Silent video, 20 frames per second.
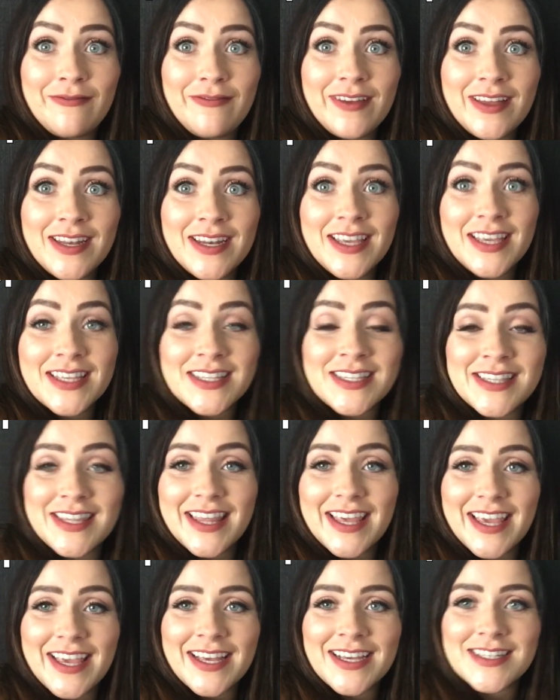funniest
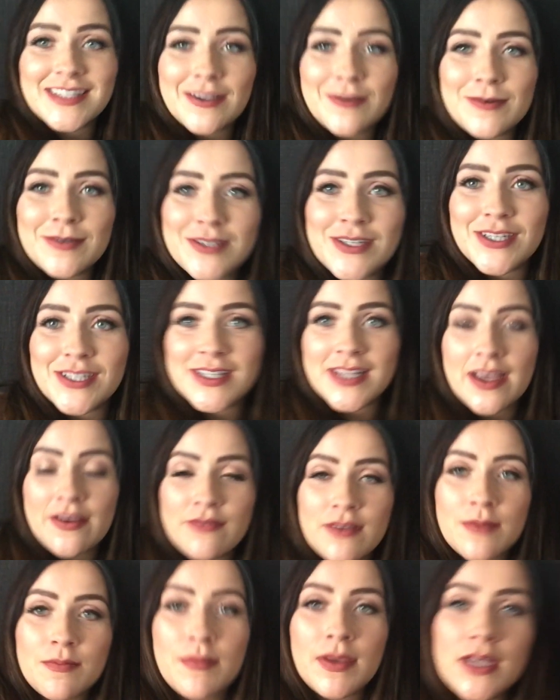thing because I was just
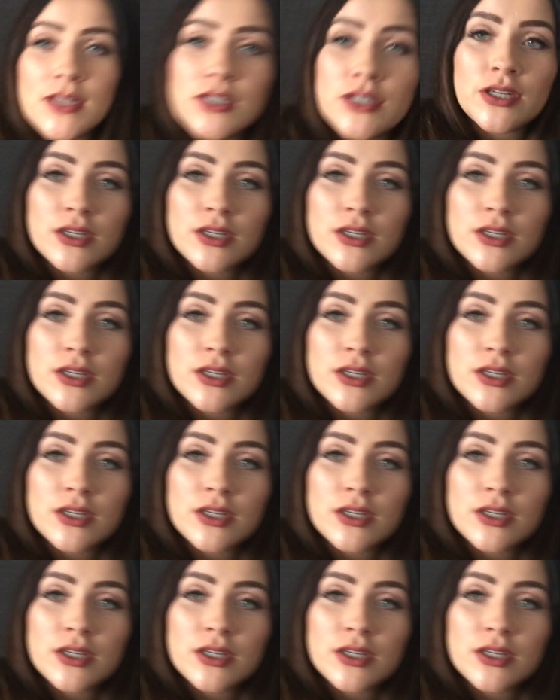having major